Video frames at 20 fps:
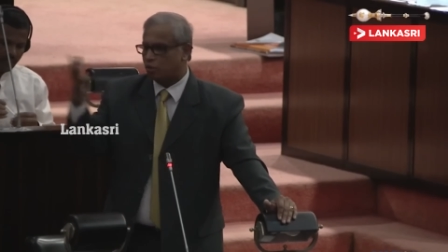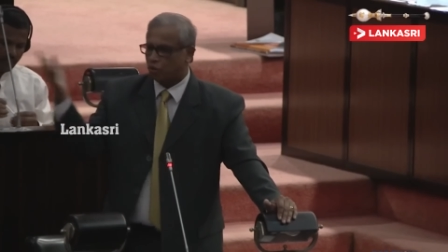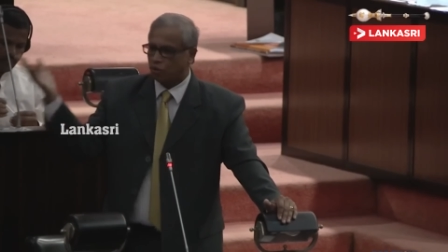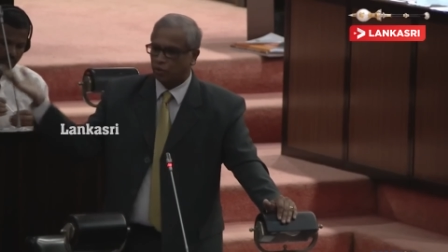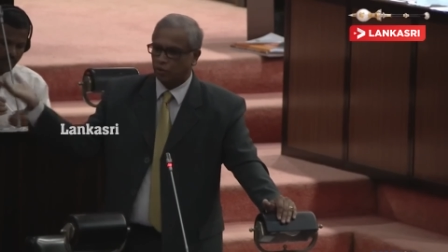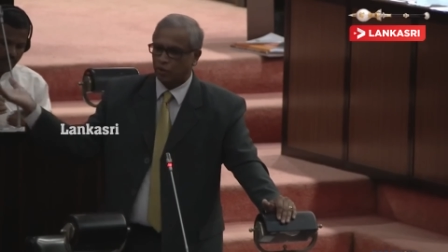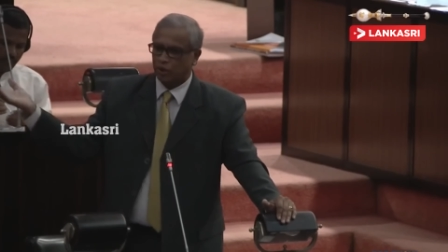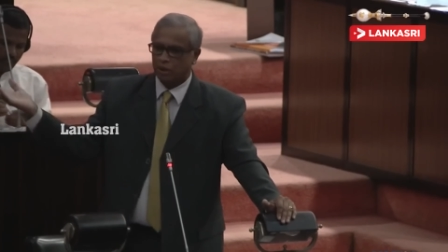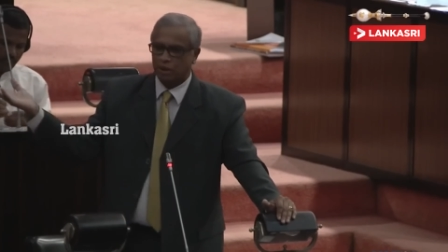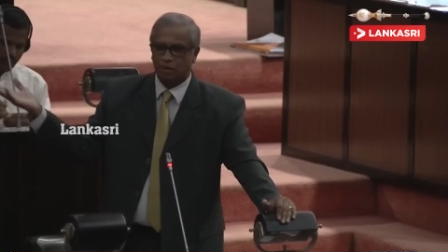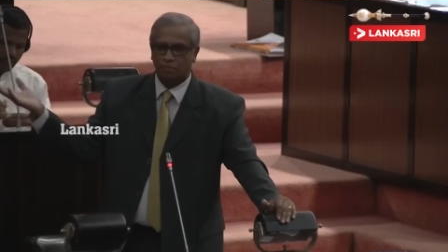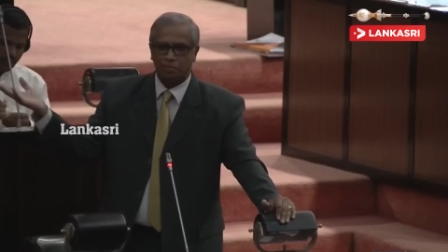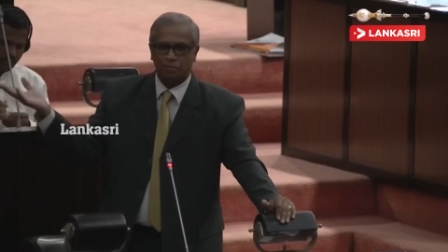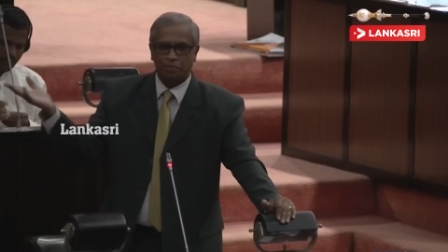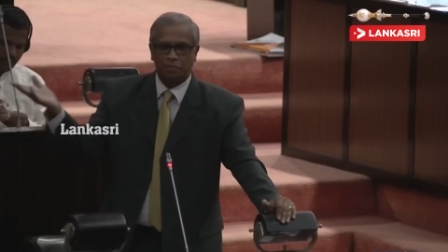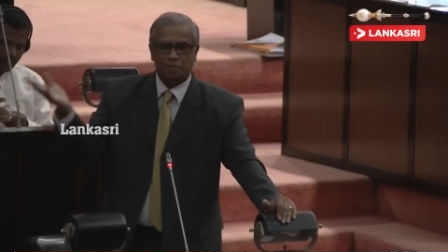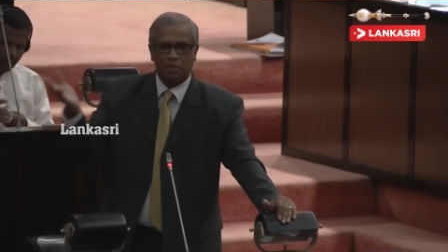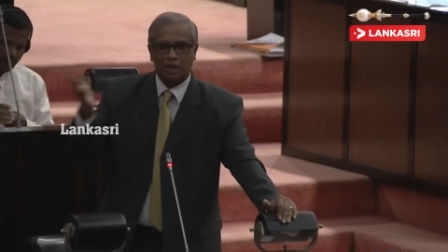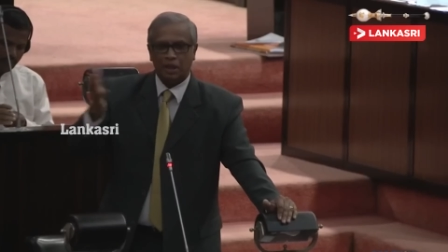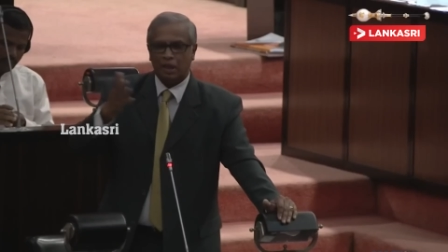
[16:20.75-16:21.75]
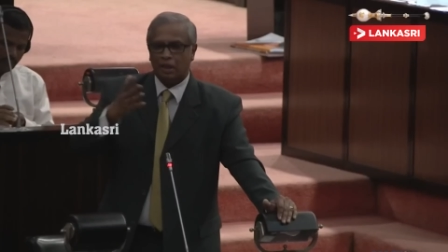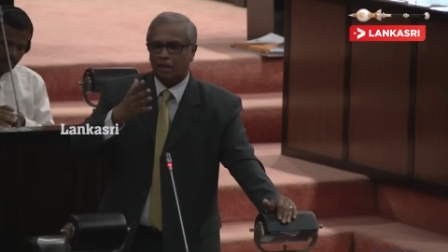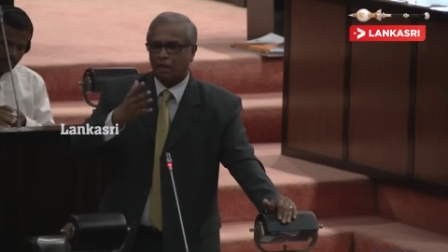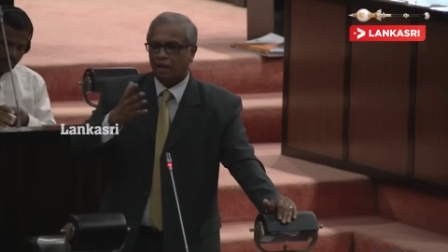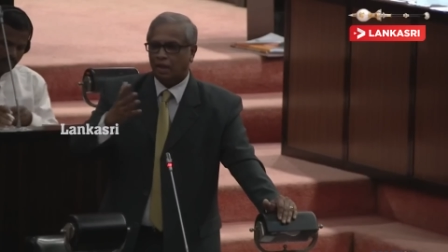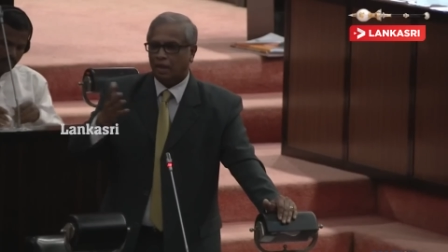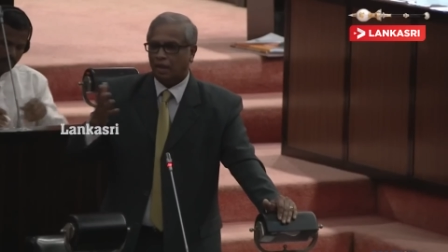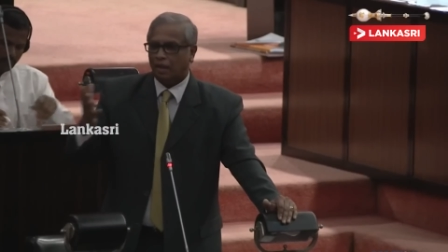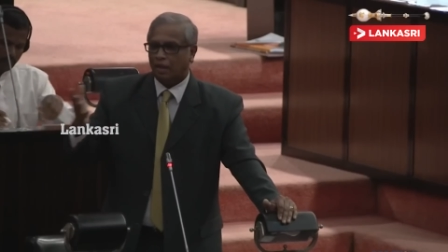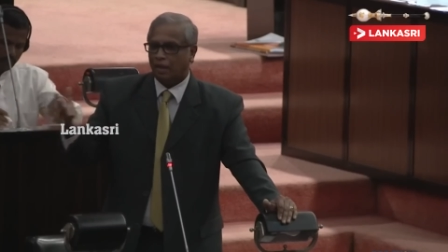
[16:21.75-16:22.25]
You were,
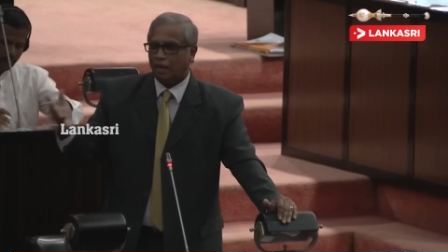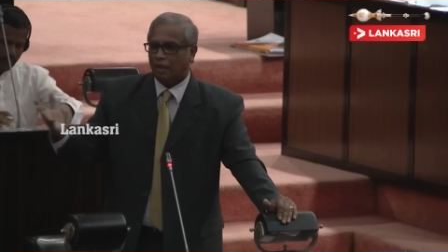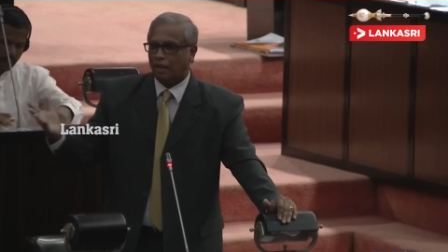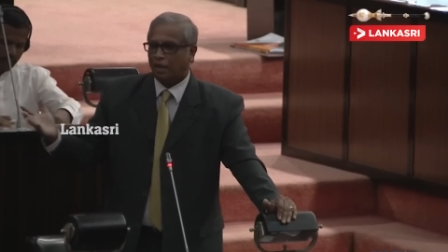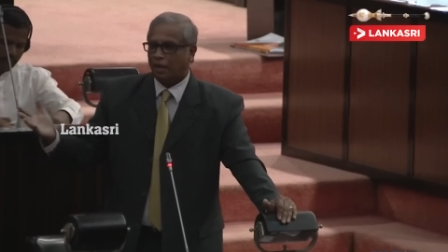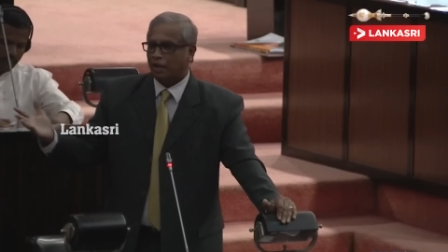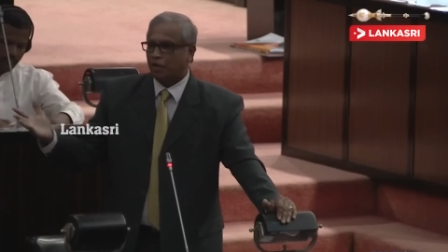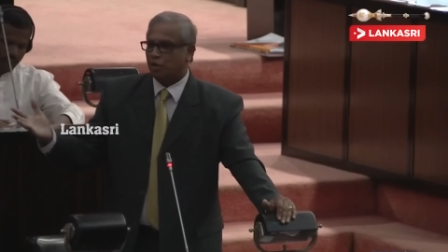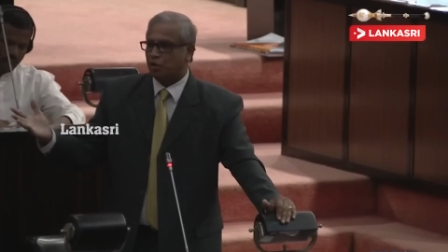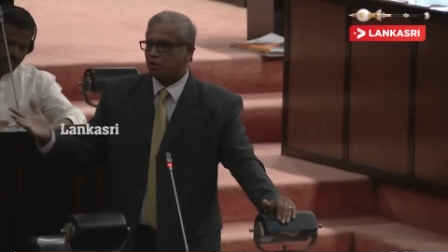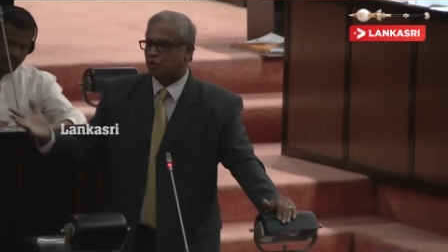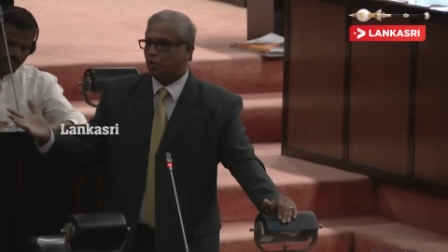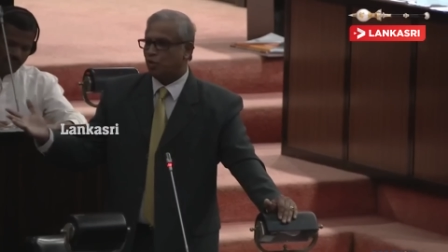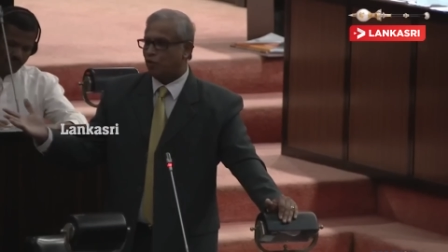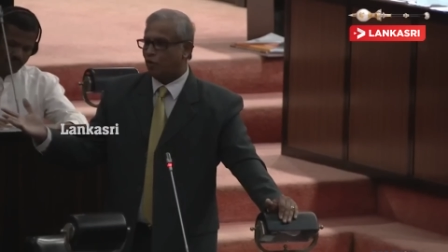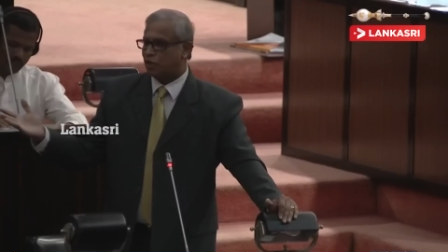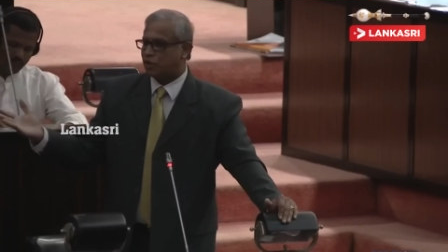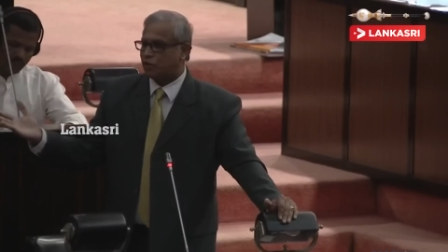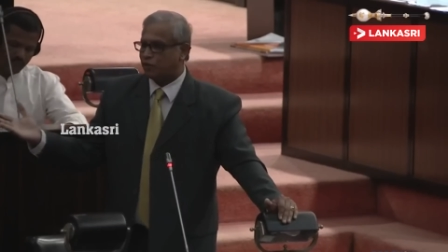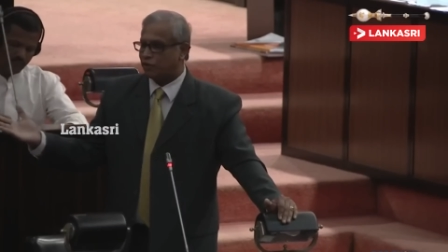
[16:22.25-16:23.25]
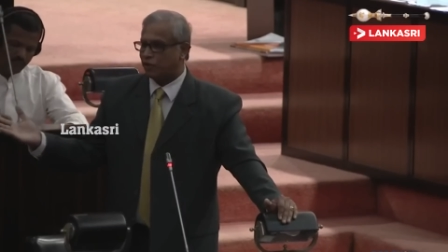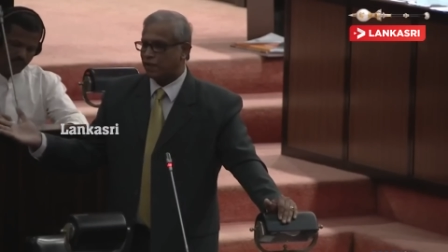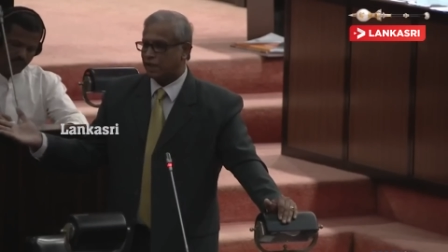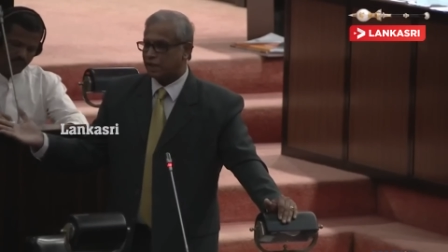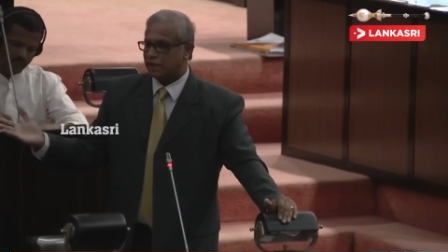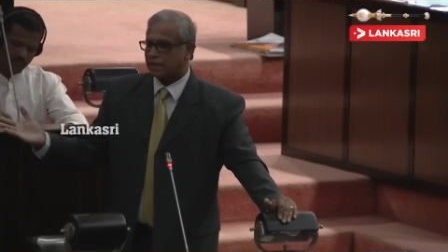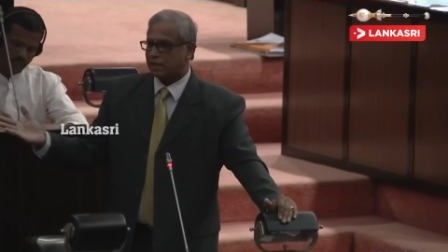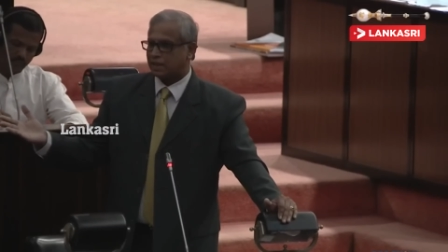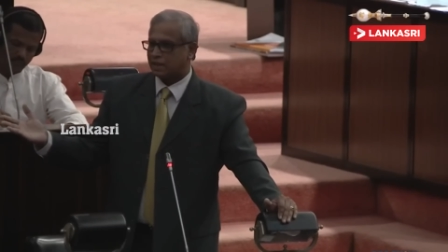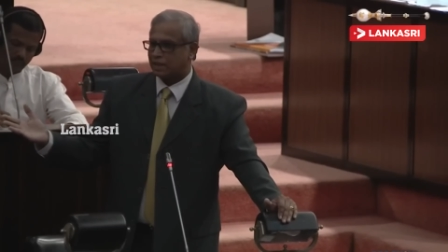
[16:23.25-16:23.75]
so
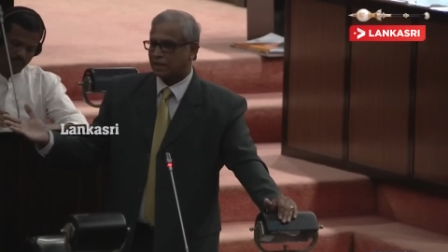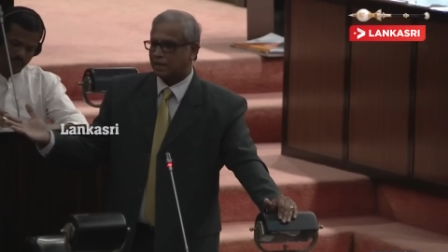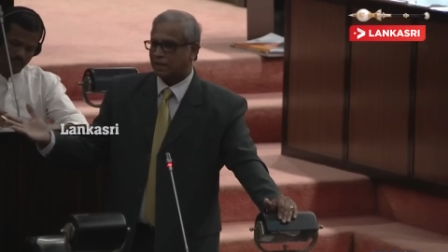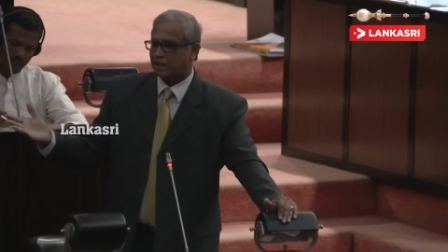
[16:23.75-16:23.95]
vociferous.